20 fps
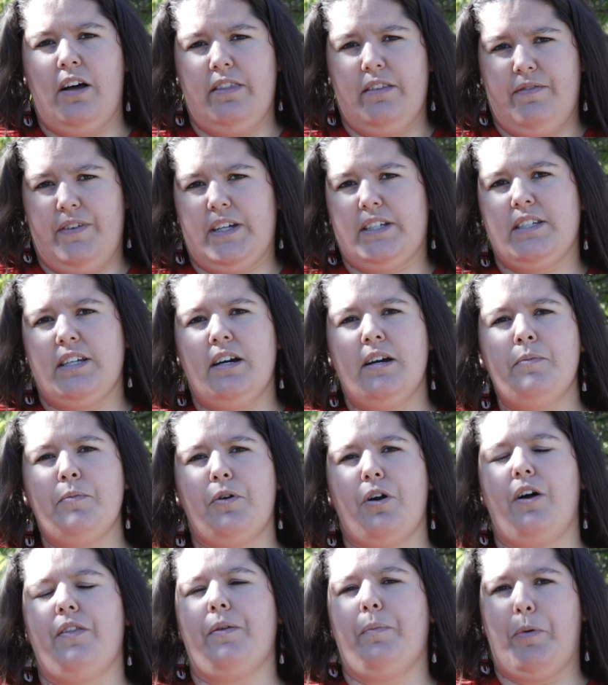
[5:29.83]
victim
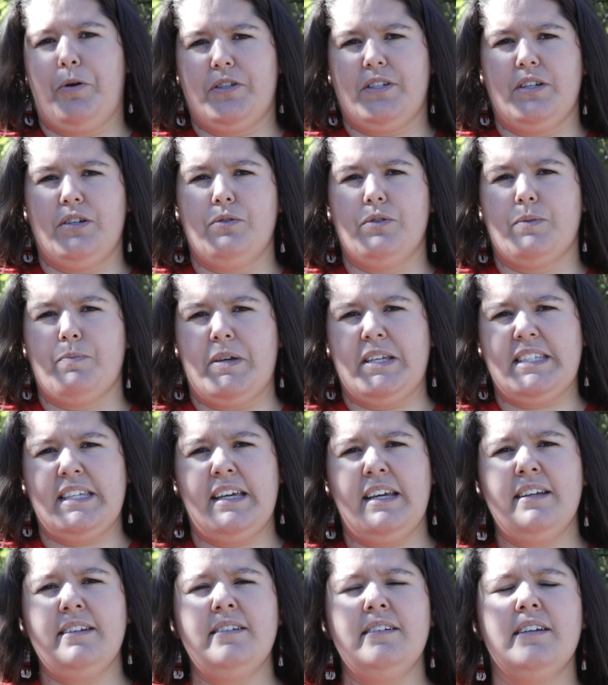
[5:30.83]
or on the person who's
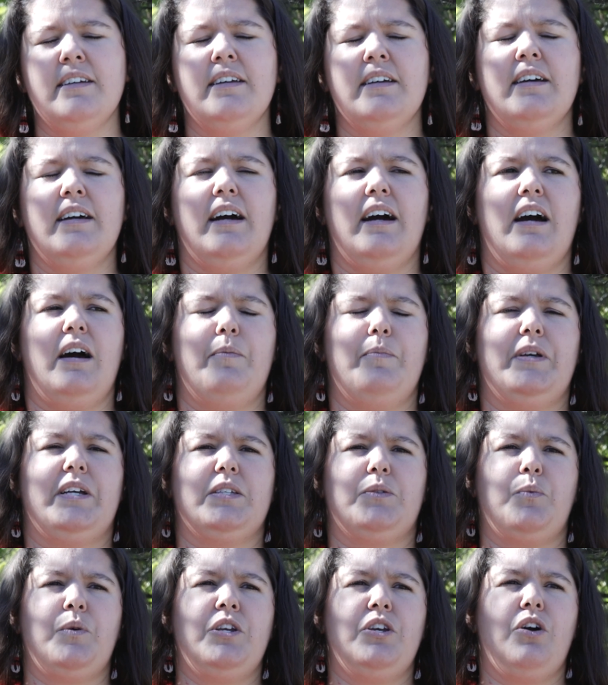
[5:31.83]
missing,
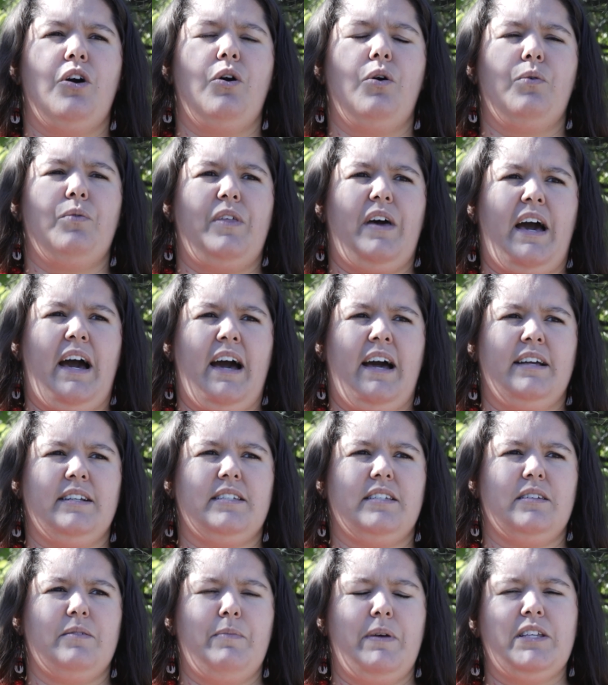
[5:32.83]
because we know
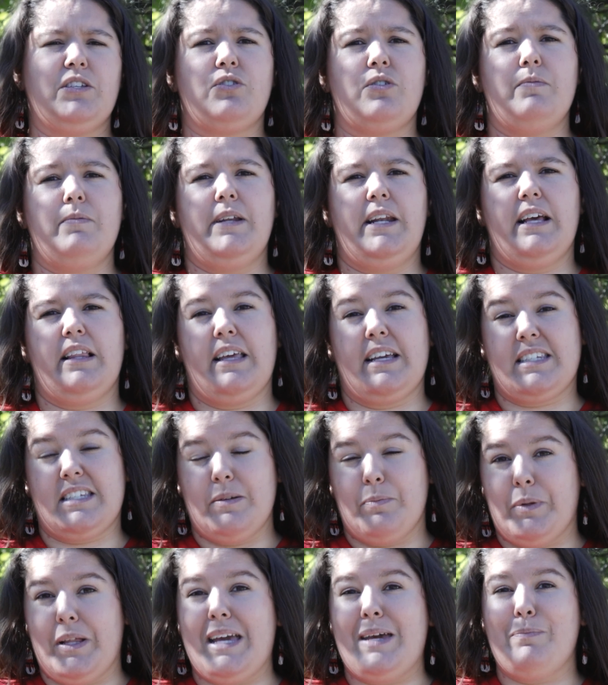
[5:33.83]
that mainstream media likes
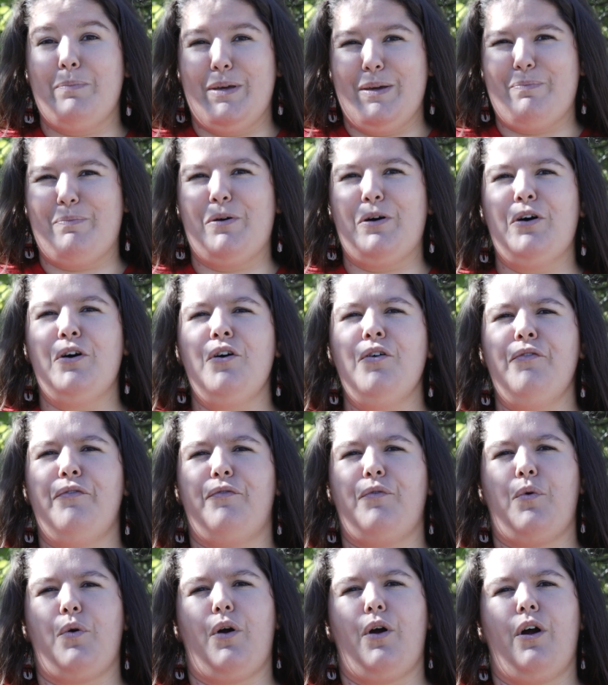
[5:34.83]
to blame people
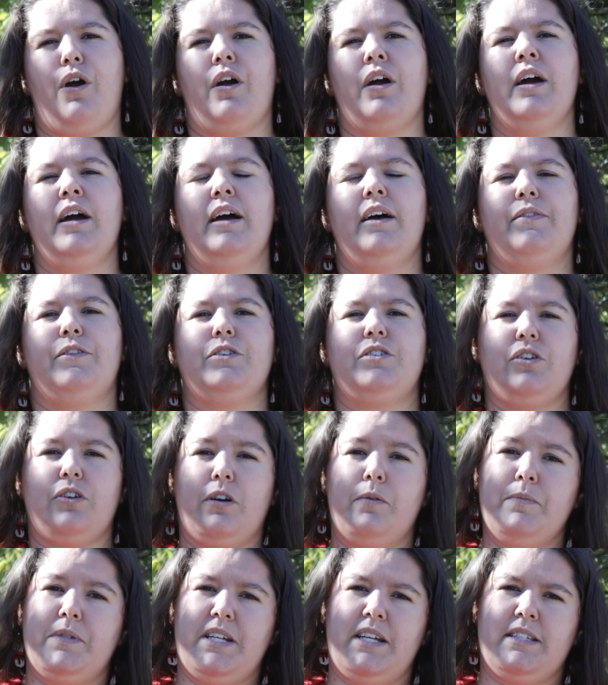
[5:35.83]
for the
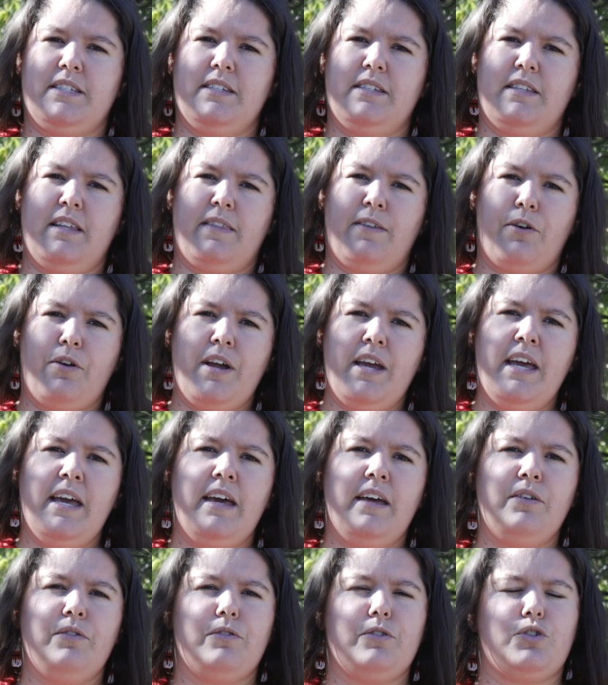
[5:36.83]
circumstances that they're
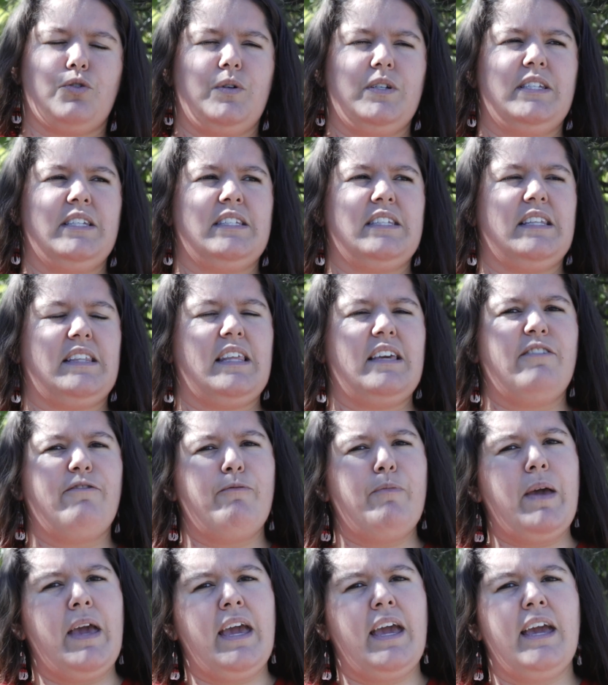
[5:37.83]
in, or the choices that they've
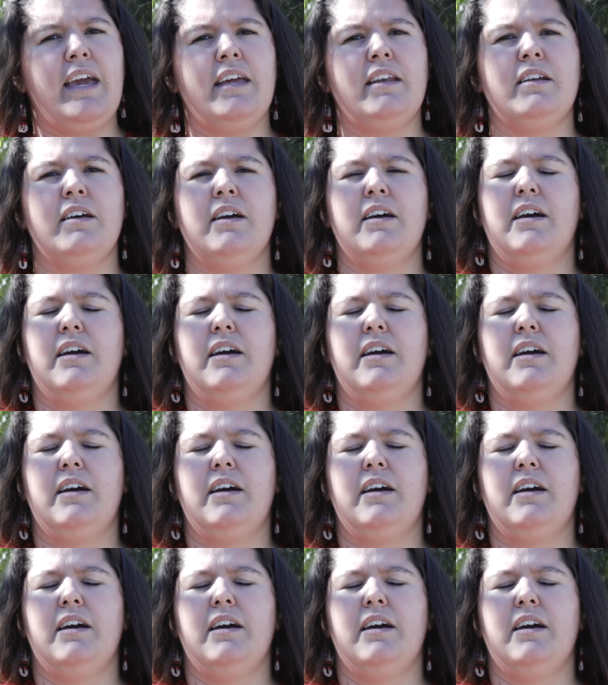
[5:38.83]
made,